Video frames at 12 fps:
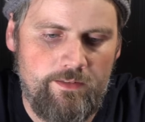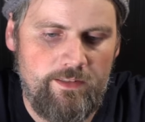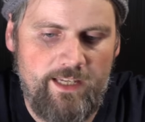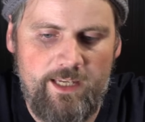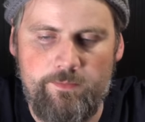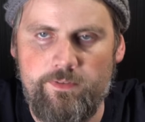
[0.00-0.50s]
the
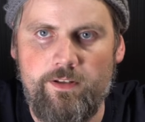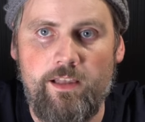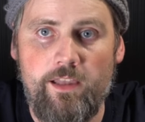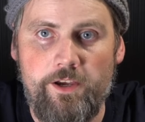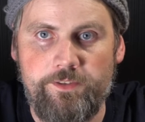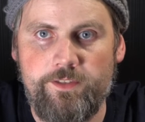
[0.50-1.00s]
game a
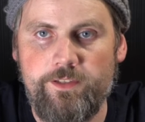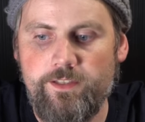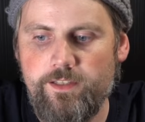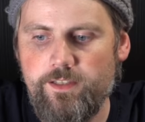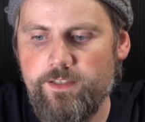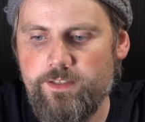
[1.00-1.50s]
lot.
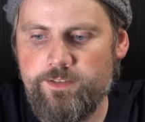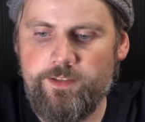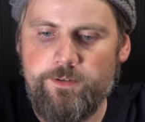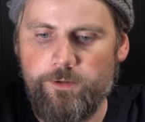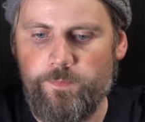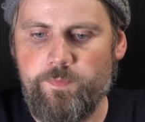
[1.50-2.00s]

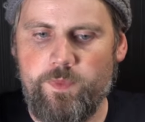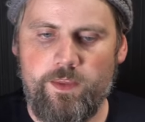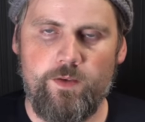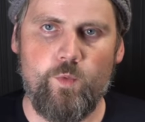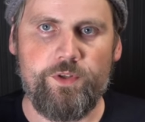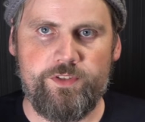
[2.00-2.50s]
So,
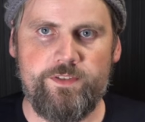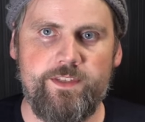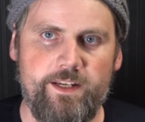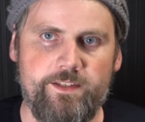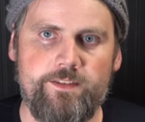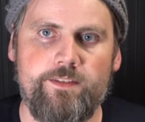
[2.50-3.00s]
what's
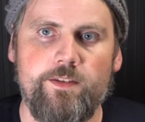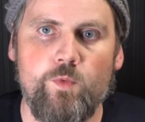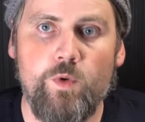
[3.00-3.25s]
next?